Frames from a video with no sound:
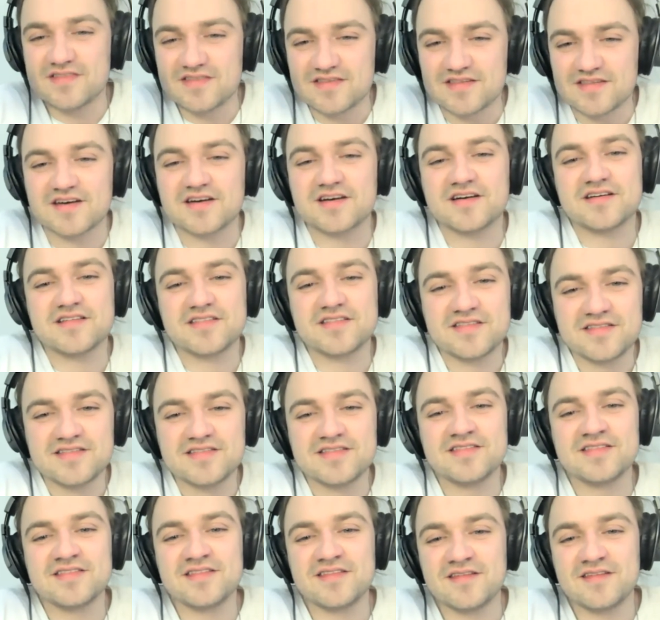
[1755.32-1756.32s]
Yeah.
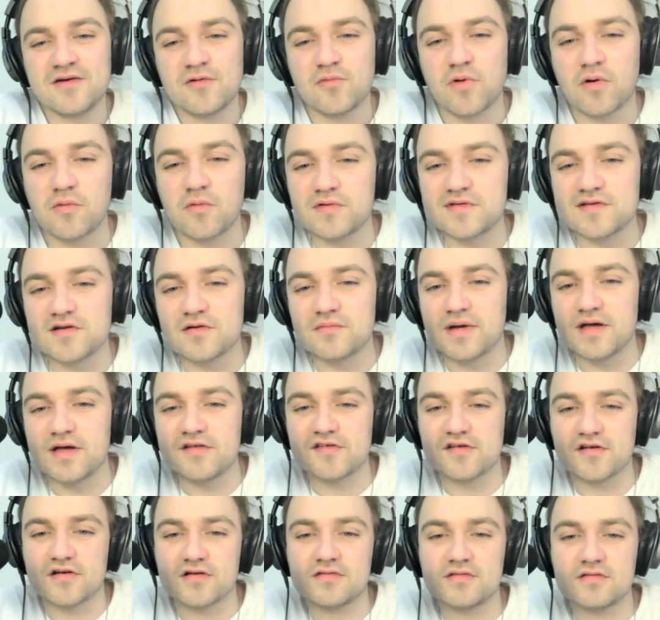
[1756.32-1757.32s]
What was your
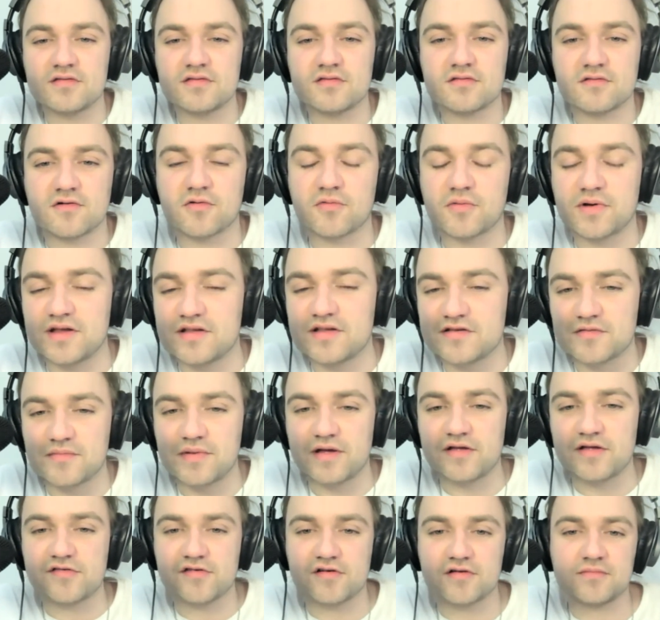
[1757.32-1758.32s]
major, or what is your
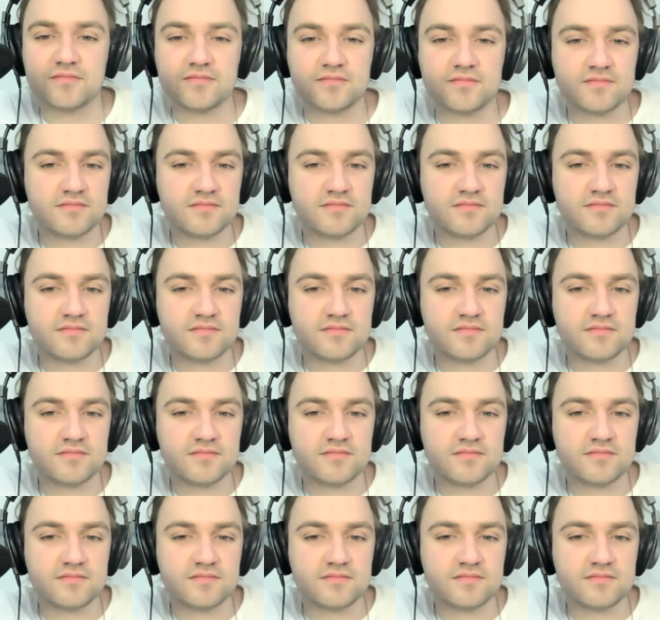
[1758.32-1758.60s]
major?